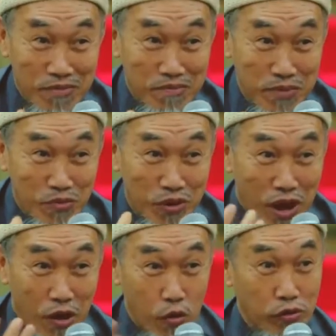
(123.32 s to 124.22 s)
human being
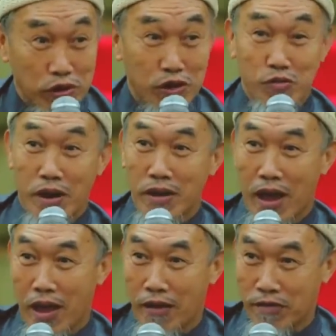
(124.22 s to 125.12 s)
will, this one
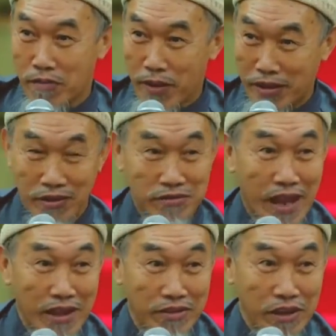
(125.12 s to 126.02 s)
I have a better
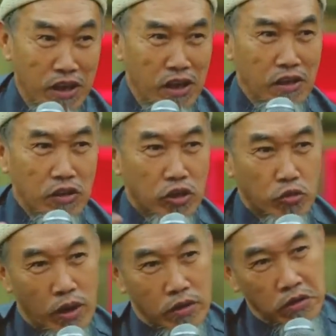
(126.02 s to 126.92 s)
salary.
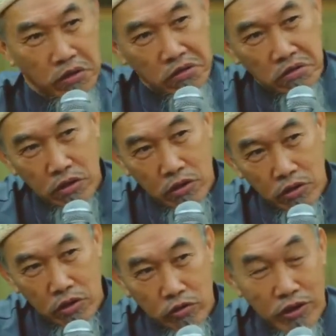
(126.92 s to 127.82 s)
This one is
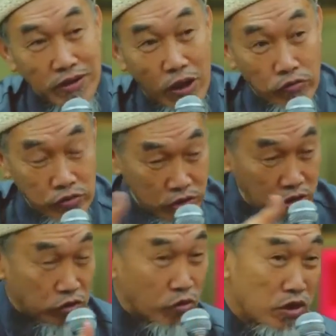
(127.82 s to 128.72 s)

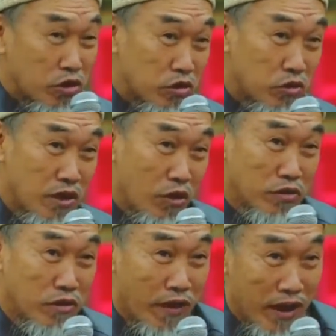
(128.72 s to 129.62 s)
3,000, this one is
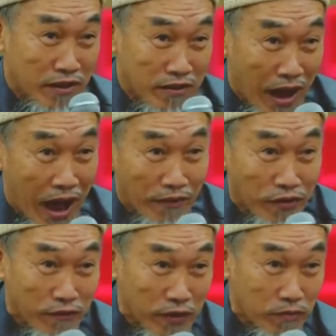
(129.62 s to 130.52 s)
1,500,
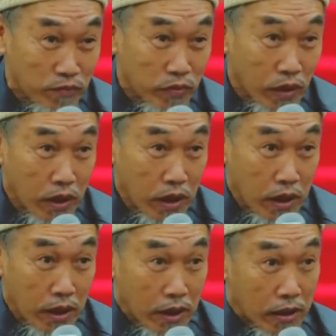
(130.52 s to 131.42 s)
half of it.
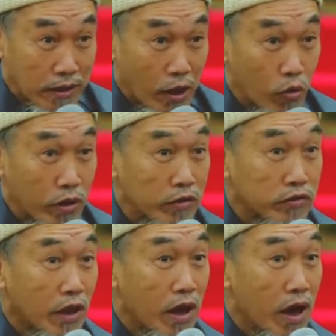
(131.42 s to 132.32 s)
Now,
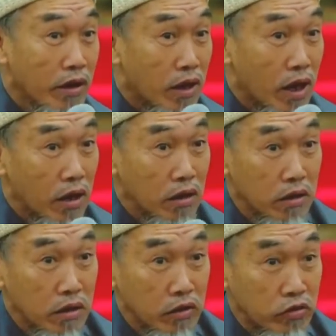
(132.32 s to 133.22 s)
istikhara
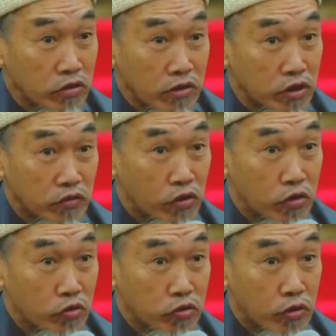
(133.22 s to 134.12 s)
is not just for
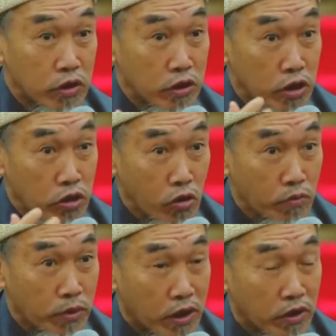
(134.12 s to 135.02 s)
you to choose. He didn't
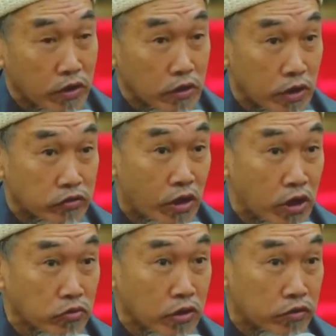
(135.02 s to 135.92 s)
know, because the
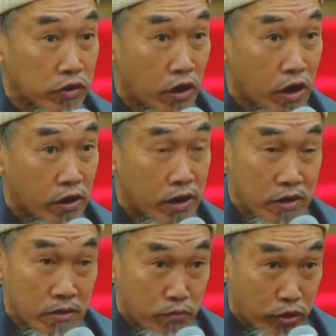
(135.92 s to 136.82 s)
salatu istikhara
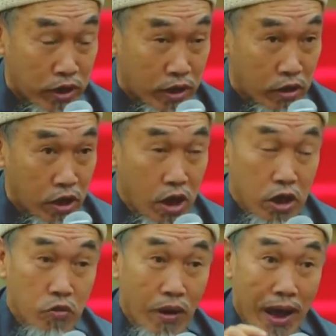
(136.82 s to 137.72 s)
in the prayer,
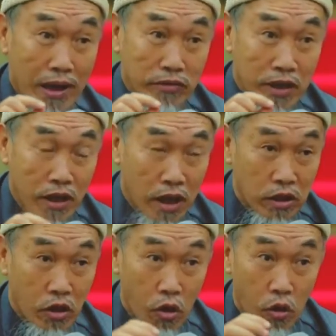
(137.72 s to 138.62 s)
you are asking
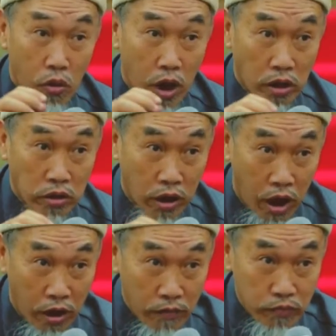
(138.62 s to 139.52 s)
Allah, oh
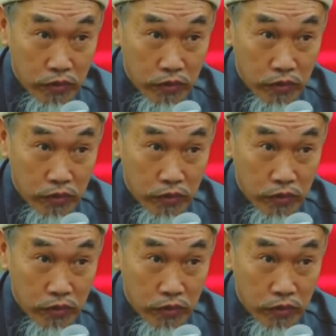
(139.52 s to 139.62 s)
Allah,